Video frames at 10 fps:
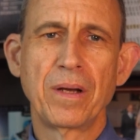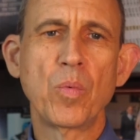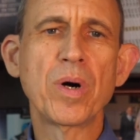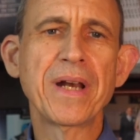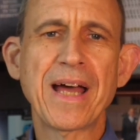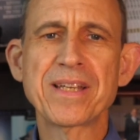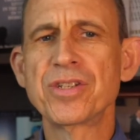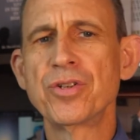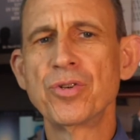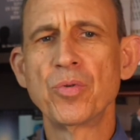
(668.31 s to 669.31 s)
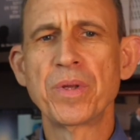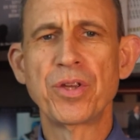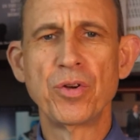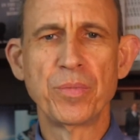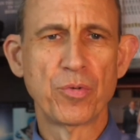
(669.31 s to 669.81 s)
One has to do with
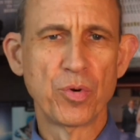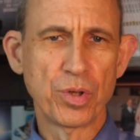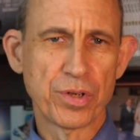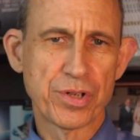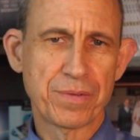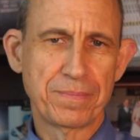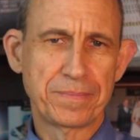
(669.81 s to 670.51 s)
human rulers.